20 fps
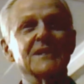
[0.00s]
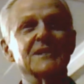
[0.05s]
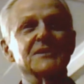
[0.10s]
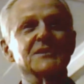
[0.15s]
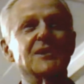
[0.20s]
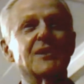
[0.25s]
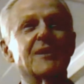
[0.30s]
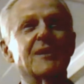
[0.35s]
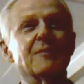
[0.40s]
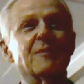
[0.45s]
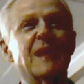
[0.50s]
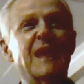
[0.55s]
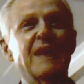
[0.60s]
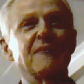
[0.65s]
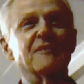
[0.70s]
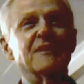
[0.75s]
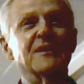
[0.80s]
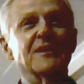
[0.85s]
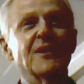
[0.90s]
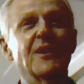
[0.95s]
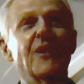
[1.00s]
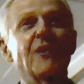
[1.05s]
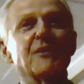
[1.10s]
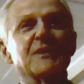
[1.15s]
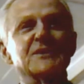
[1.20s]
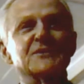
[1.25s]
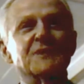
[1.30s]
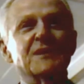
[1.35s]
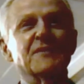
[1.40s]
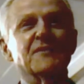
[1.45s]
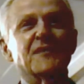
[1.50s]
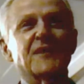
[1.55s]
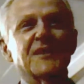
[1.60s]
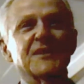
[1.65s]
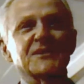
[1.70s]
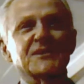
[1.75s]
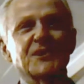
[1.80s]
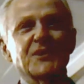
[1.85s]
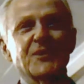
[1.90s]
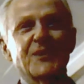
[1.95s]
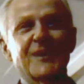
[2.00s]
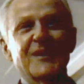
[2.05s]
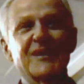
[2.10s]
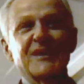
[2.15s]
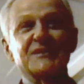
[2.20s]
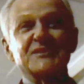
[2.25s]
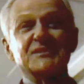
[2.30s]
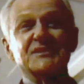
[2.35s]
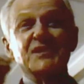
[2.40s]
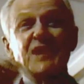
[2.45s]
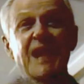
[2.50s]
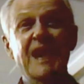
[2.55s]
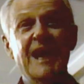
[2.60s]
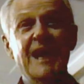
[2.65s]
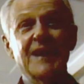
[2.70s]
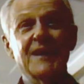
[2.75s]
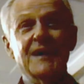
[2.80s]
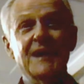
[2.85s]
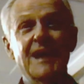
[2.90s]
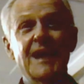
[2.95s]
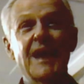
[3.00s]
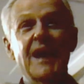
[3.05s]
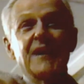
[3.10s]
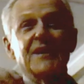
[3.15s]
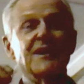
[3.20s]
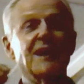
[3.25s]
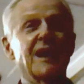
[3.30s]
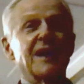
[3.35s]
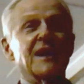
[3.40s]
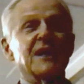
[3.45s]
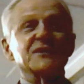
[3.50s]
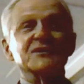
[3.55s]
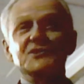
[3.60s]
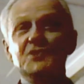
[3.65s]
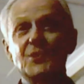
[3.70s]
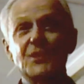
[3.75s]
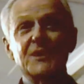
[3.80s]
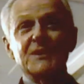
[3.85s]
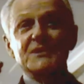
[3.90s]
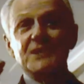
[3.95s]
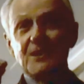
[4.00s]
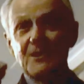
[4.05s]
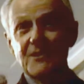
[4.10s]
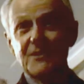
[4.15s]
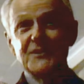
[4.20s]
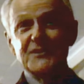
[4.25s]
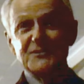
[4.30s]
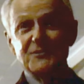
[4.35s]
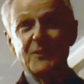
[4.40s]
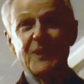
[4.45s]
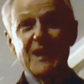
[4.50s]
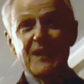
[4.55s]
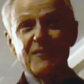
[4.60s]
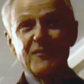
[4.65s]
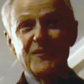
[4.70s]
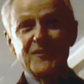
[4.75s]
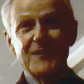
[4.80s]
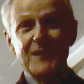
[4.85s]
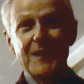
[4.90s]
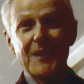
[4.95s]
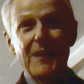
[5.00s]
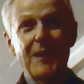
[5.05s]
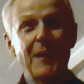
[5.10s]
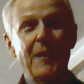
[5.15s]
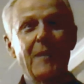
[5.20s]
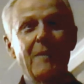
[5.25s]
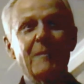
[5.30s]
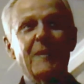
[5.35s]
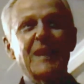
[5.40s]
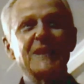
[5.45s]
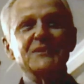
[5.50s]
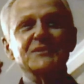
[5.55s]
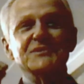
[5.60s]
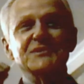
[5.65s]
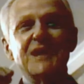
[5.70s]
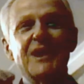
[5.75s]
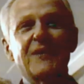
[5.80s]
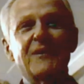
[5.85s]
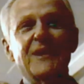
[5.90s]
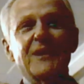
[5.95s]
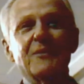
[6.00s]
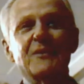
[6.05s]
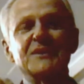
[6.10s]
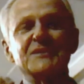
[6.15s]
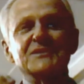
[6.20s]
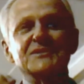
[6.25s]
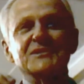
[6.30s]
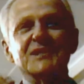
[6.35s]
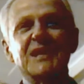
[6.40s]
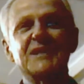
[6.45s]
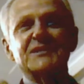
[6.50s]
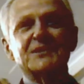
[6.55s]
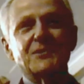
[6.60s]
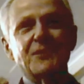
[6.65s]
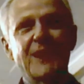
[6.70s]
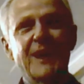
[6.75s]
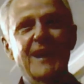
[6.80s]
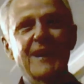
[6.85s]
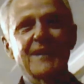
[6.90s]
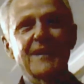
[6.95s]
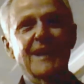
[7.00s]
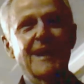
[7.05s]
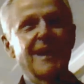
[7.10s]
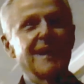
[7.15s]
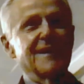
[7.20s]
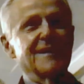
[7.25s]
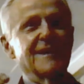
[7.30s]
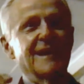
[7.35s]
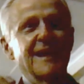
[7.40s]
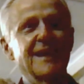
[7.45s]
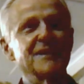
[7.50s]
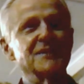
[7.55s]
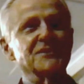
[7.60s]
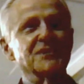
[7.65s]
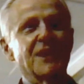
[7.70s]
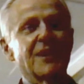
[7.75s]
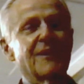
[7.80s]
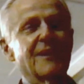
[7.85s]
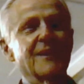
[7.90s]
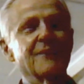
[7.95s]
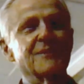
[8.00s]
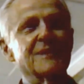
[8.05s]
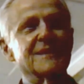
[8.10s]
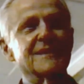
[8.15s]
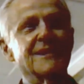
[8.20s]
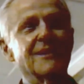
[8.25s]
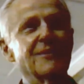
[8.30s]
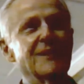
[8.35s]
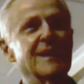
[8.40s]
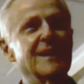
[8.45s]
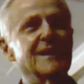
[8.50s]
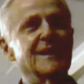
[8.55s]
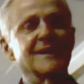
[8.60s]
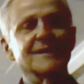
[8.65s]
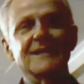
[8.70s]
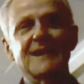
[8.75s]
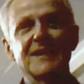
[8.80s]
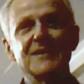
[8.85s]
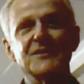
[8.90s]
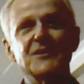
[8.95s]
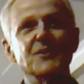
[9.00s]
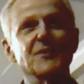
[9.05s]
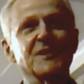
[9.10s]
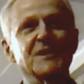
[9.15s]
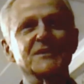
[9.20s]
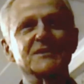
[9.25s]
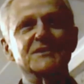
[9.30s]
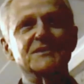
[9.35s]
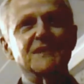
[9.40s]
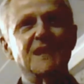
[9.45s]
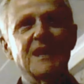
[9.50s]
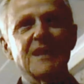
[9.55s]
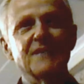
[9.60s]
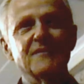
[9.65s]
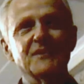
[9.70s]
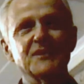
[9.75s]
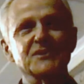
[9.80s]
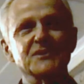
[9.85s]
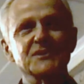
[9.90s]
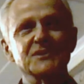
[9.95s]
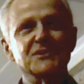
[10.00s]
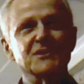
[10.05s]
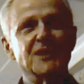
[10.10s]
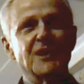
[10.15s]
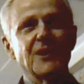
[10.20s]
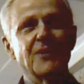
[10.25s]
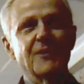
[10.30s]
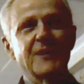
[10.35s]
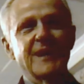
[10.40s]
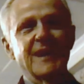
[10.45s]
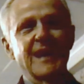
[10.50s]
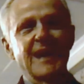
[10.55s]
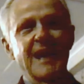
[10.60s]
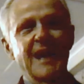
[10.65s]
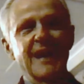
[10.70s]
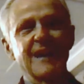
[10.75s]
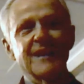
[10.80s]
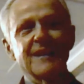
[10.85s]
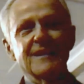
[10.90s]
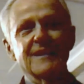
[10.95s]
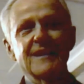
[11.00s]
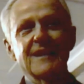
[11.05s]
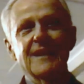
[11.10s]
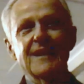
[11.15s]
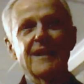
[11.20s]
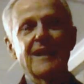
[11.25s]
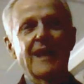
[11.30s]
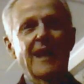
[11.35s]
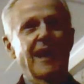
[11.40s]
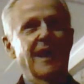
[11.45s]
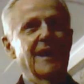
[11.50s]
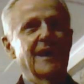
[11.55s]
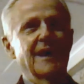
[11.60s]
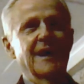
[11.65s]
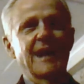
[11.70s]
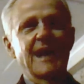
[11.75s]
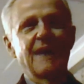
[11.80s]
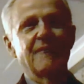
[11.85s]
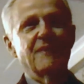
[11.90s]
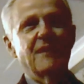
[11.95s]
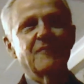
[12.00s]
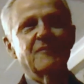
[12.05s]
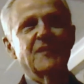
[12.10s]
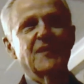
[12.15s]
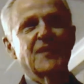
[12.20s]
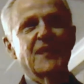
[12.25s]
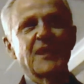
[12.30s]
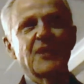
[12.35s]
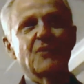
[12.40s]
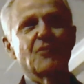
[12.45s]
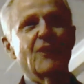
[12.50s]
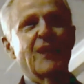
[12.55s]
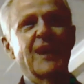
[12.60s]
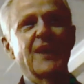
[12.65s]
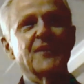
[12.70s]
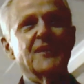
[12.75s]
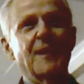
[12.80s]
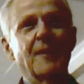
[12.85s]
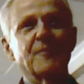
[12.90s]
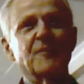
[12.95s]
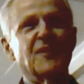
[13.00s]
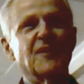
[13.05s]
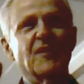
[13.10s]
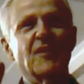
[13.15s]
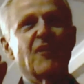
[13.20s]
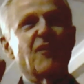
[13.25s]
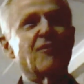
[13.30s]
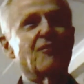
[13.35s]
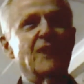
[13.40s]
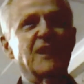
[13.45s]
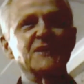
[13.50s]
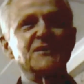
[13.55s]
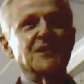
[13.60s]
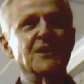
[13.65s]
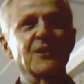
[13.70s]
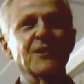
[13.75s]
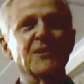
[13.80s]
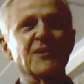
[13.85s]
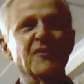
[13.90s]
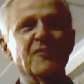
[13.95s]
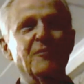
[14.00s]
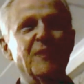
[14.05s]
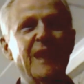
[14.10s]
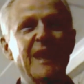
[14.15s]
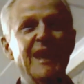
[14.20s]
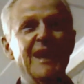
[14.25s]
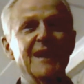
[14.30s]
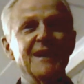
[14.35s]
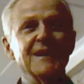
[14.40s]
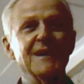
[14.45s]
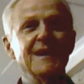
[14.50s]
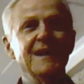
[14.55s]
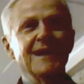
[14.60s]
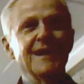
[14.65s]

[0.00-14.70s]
Jerry Blavitt always referred to her as Jane and not as George Koehler's wife. But Jerry was just great, and Jerry would go in and do his television show when he had it, and he'd have everything ground up to the threshold of pain,